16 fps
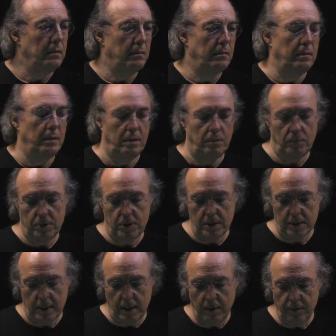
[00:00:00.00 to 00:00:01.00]
which
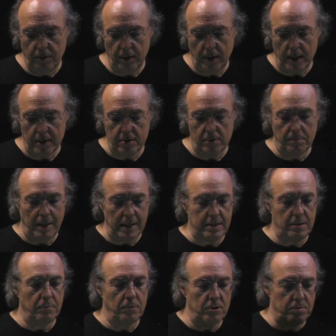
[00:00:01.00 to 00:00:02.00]
is given as the
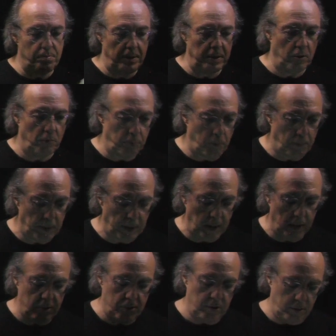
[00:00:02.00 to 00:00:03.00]
maximum speed of
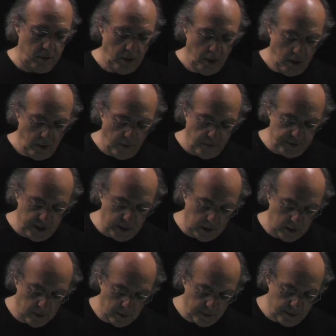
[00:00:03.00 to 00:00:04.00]
propagation of
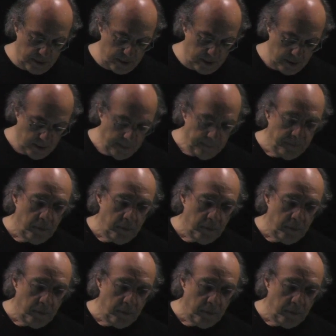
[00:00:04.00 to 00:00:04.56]
signals